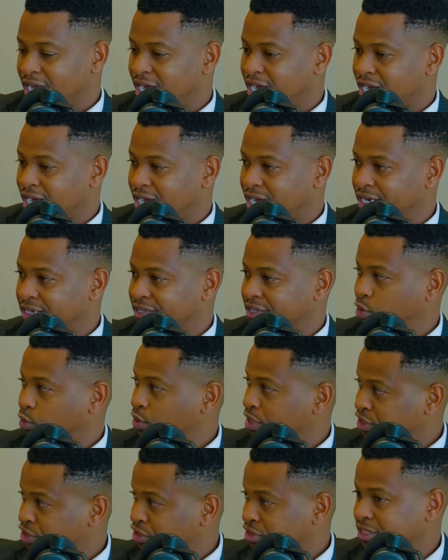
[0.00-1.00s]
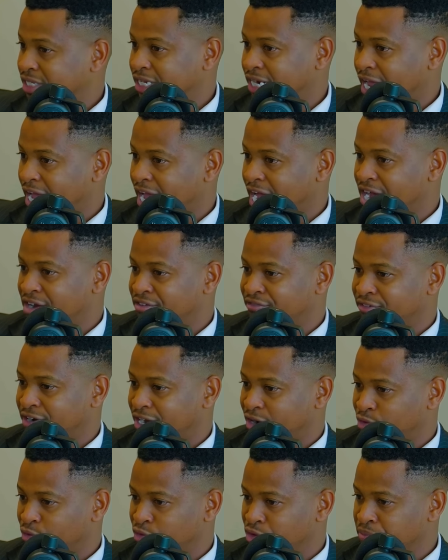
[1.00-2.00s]
And the questions that I have
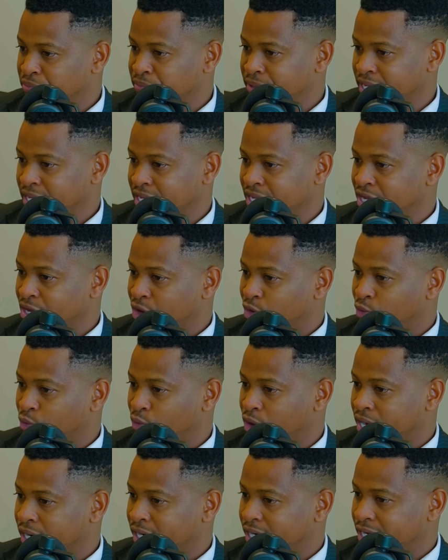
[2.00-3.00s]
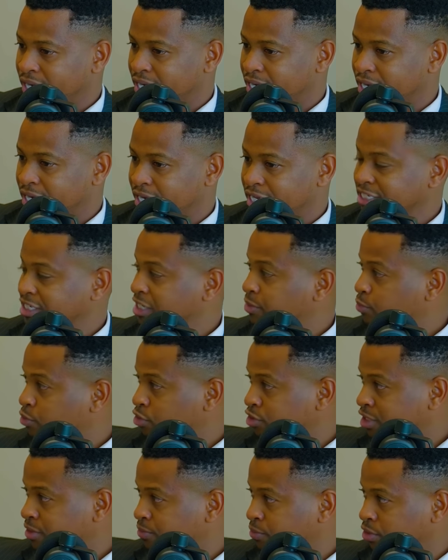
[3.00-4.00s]
would be, one, is it
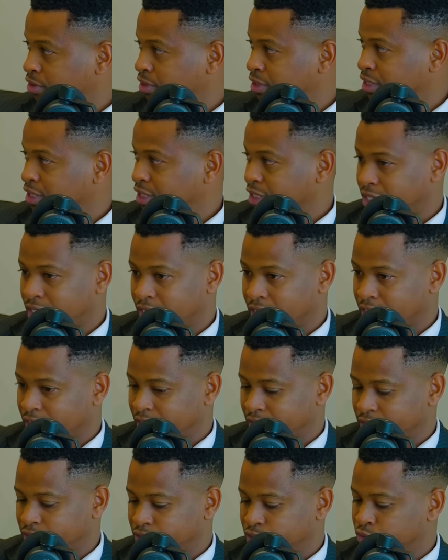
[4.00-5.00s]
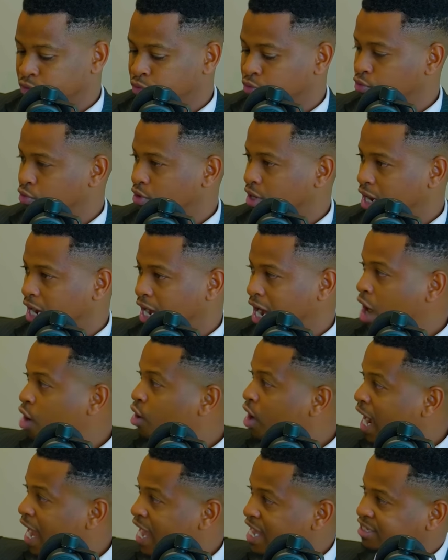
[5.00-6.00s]
possible? Two, how
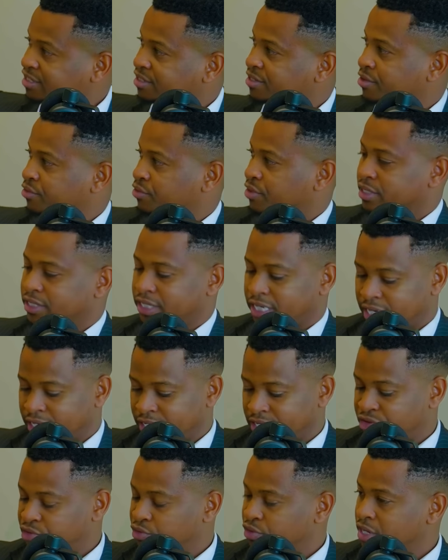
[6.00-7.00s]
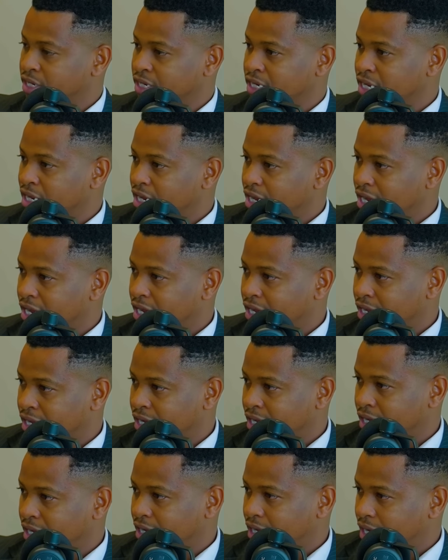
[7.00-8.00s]
high is the risk? And three,
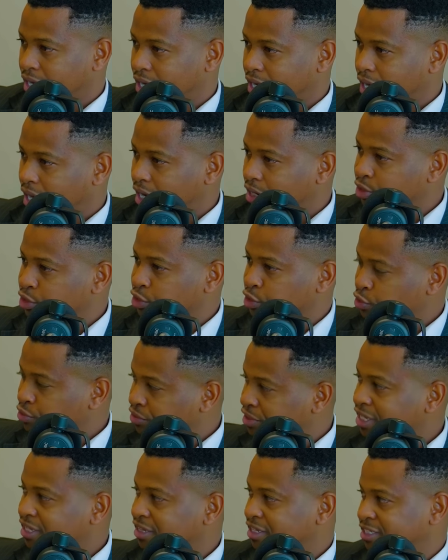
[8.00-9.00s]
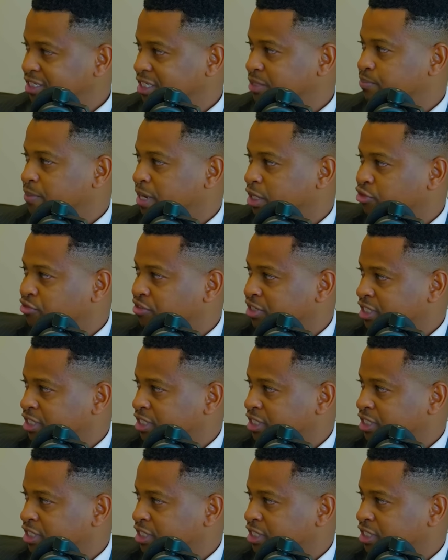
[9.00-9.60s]
do you think this is part of